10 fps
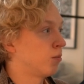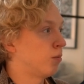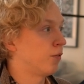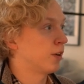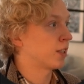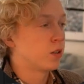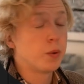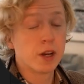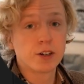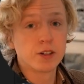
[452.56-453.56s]
Perfect. So
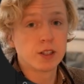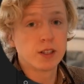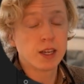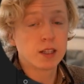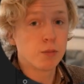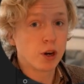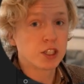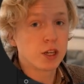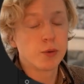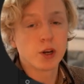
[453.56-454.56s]
we are going to take the
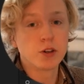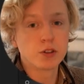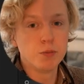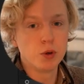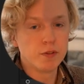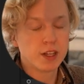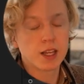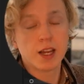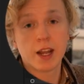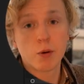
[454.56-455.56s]
brush and we are going to move
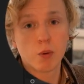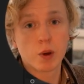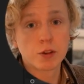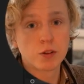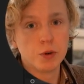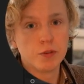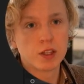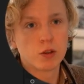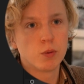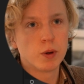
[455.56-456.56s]
it. And now we want to move
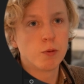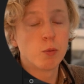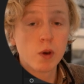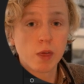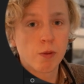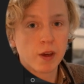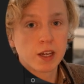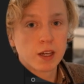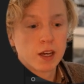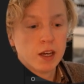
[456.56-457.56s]
it to where we
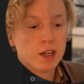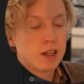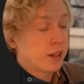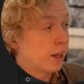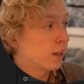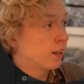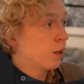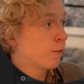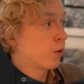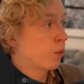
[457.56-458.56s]
think that
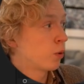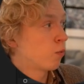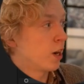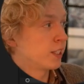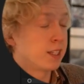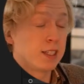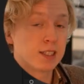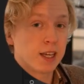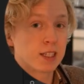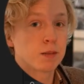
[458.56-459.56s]
if we would write this
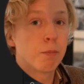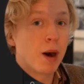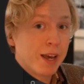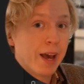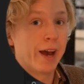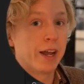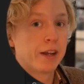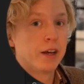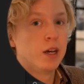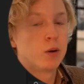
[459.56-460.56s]
text by
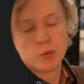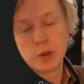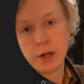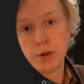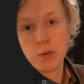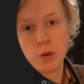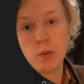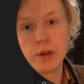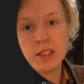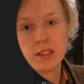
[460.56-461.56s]
hand, where
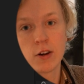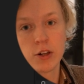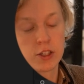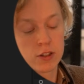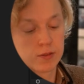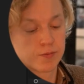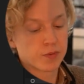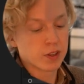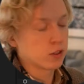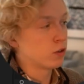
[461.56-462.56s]
would we start?
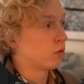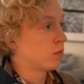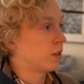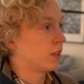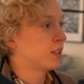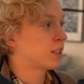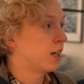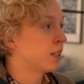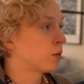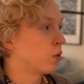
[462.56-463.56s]
So in this
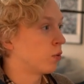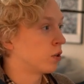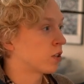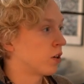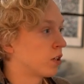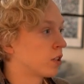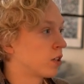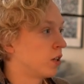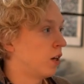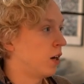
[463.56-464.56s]
case, we would start
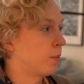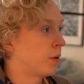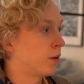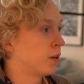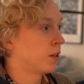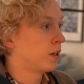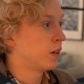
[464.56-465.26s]
up here.